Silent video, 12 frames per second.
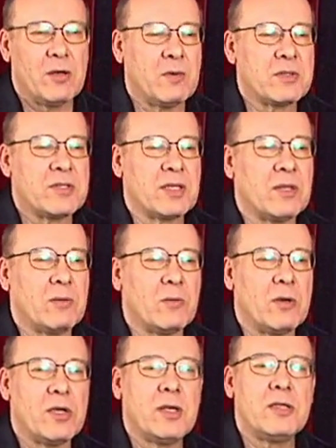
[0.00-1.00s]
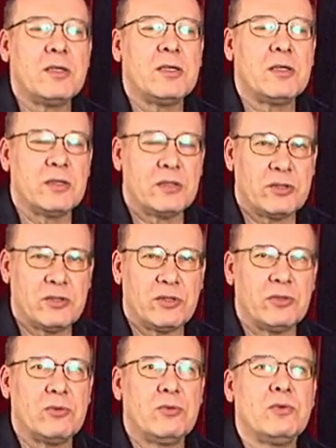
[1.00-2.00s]
Once again, 1,
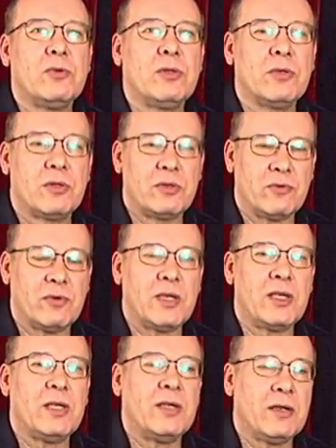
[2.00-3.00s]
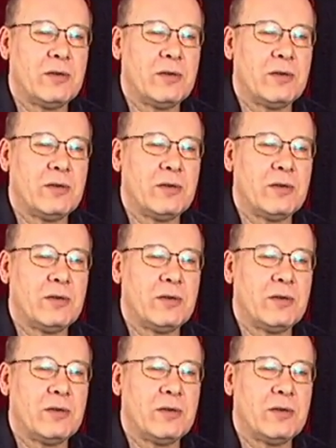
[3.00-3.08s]
2, 3,